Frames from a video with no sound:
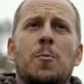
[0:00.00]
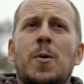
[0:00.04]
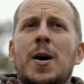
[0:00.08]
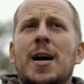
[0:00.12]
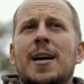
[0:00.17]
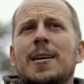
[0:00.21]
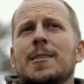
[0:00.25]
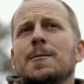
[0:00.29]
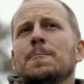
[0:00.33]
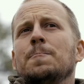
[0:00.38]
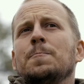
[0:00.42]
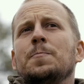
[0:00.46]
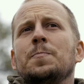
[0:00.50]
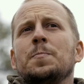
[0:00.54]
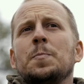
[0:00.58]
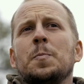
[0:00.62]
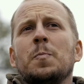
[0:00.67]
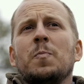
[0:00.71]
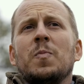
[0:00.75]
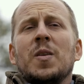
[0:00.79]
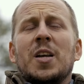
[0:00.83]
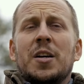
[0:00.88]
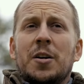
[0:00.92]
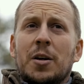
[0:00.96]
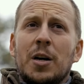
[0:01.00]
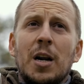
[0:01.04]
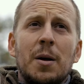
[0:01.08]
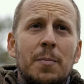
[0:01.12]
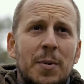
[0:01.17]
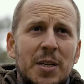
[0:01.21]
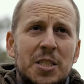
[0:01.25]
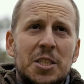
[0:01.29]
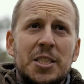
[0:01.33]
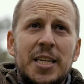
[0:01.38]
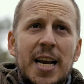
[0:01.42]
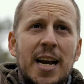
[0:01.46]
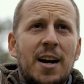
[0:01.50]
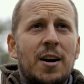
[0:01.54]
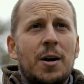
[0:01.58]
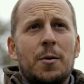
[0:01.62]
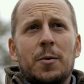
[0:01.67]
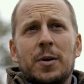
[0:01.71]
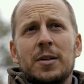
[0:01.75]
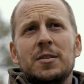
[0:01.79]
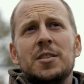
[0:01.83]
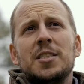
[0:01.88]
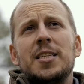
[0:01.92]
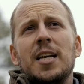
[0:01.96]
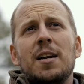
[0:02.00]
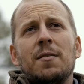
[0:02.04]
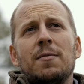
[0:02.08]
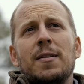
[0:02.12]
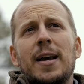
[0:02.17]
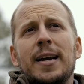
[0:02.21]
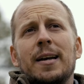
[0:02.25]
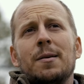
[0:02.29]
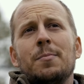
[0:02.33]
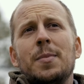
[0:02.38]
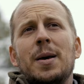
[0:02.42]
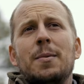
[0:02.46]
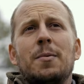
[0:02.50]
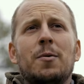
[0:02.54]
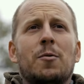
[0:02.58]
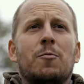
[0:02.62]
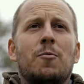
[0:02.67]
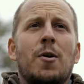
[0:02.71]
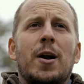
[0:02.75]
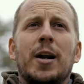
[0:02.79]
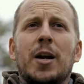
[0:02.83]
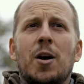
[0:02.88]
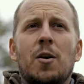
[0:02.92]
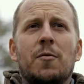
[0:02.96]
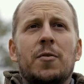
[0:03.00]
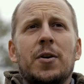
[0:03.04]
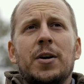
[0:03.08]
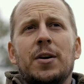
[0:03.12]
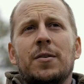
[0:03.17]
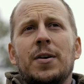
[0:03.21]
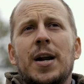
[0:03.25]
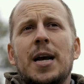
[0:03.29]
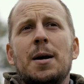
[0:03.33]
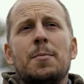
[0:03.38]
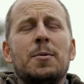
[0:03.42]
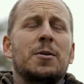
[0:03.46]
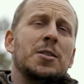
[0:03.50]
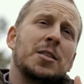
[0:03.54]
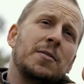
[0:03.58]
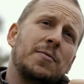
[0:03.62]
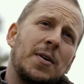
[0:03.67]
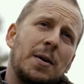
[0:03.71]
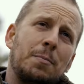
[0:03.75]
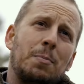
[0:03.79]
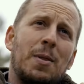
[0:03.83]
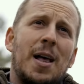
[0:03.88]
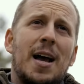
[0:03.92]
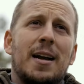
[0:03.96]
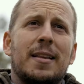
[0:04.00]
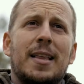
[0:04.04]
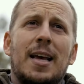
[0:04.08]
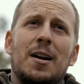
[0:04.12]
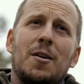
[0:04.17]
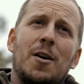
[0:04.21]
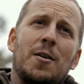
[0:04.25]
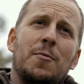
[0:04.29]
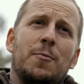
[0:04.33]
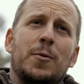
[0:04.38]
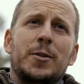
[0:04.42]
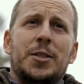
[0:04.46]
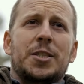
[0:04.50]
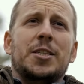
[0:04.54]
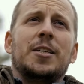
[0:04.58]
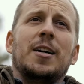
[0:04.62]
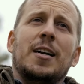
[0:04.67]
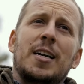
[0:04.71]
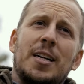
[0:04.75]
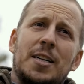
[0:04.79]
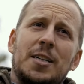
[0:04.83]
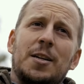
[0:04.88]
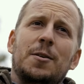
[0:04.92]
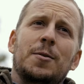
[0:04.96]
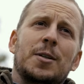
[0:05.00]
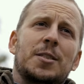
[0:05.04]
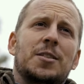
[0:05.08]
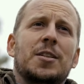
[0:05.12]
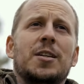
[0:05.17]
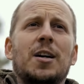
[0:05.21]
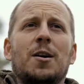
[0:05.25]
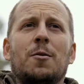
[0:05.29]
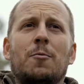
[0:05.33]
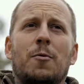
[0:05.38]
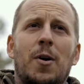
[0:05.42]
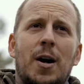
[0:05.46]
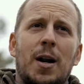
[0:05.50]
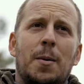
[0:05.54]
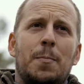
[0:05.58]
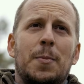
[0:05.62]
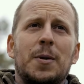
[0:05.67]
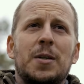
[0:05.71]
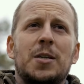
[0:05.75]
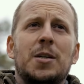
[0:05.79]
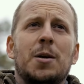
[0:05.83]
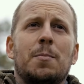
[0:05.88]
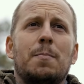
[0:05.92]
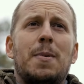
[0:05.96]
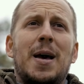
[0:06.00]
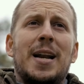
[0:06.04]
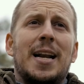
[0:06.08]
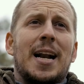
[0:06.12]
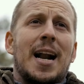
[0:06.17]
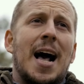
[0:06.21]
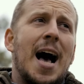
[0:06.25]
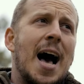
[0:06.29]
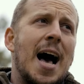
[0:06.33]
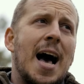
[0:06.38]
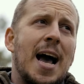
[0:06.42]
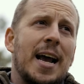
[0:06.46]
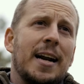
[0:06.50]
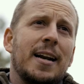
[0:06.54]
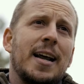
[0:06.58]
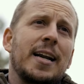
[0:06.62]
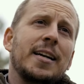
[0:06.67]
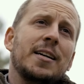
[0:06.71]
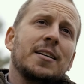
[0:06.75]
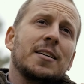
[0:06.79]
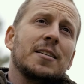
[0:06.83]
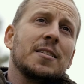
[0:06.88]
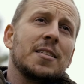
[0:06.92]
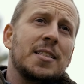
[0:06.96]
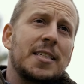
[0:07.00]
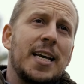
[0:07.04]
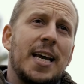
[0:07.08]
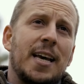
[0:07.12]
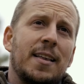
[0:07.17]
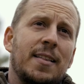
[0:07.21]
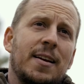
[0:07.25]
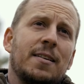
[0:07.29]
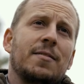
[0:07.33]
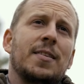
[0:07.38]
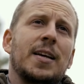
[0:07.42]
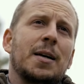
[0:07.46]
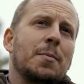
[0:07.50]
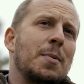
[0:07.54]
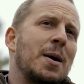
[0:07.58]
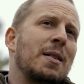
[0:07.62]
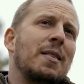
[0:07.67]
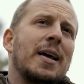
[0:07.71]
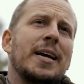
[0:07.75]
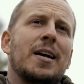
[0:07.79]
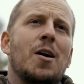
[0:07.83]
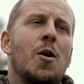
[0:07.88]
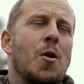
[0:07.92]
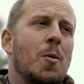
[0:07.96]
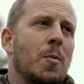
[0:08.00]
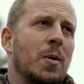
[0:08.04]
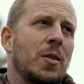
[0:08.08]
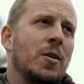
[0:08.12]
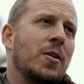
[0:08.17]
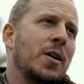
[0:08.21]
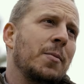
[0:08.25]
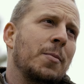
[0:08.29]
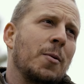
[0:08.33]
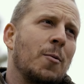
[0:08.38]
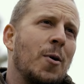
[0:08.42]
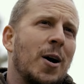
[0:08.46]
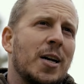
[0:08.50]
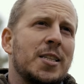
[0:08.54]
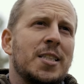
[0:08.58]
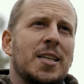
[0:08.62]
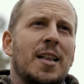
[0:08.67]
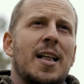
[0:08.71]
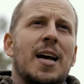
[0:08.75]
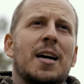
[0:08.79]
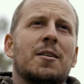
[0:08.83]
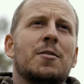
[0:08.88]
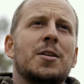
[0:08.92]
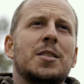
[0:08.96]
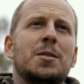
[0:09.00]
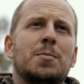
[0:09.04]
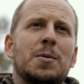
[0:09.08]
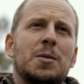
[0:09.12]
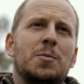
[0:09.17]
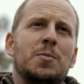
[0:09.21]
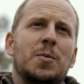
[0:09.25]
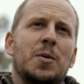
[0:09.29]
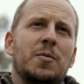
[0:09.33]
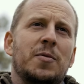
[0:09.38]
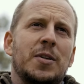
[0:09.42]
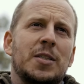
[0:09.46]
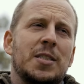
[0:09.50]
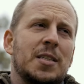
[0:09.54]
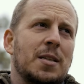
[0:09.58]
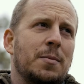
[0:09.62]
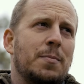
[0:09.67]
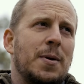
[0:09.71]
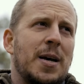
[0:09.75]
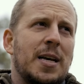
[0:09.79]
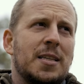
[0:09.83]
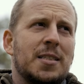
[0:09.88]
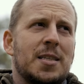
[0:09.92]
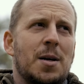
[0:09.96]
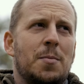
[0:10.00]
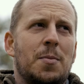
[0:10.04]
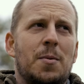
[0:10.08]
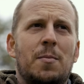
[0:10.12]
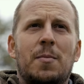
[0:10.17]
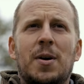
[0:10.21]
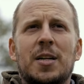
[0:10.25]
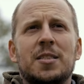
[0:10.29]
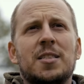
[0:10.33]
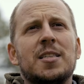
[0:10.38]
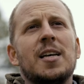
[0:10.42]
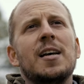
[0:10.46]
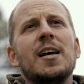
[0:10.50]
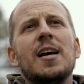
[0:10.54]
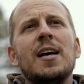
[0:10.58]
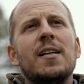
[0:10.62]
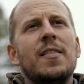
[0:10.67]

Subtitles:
Well, you're gonna be scared, and instead of like maybe running over to your neighbors, if I block that off, what you're gonna do is you're gonna run up into your bed and hide, and you're gonna stay there. Think about like Home Alone. I've been watching a lot of Christmas movies in the past couple months.